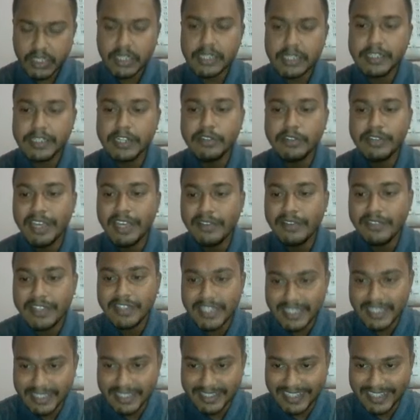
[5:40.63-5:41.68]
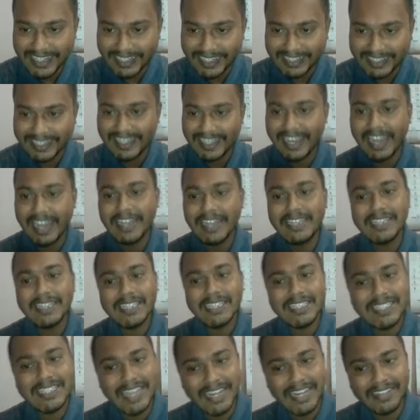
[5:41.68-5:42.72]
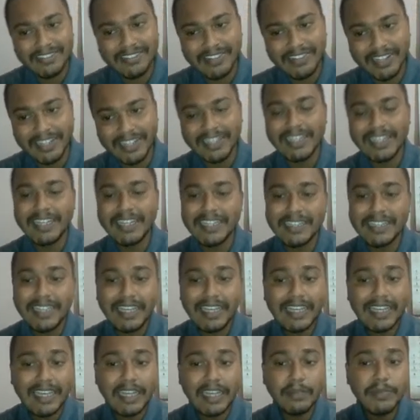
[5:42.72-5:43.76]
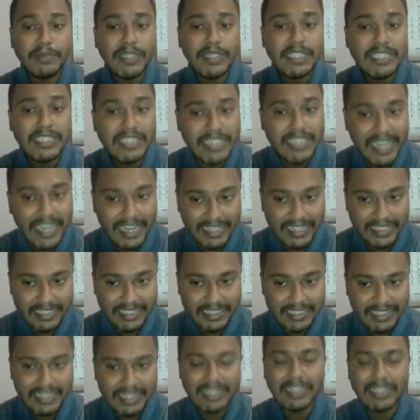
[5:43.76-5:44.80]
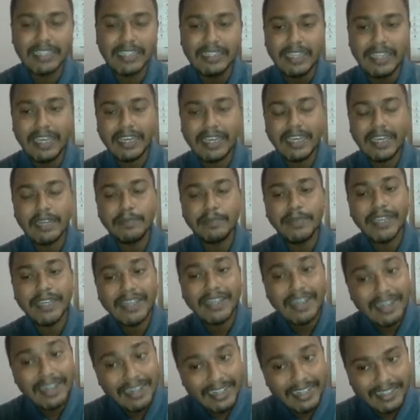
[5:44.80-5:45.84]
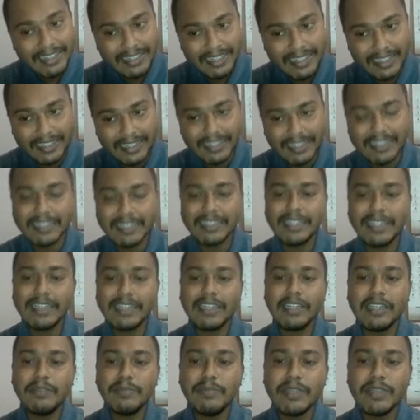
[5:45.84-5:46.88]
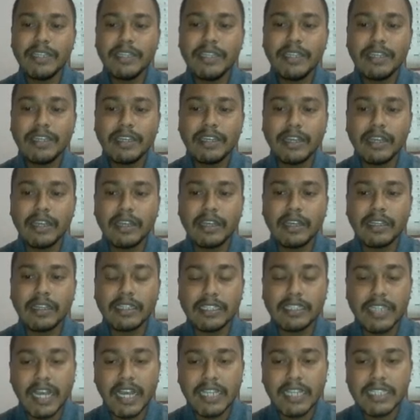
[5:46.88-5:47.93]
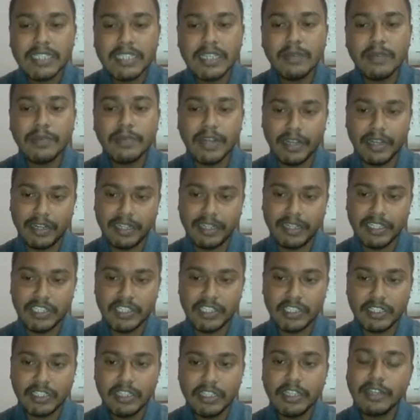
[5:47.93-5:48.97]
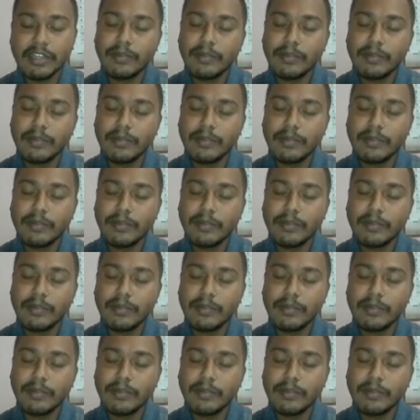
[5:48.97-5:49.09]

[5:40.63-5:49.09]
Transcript: that we have in the state and in the central, they can be changed, they can be corrected, they can be done some correction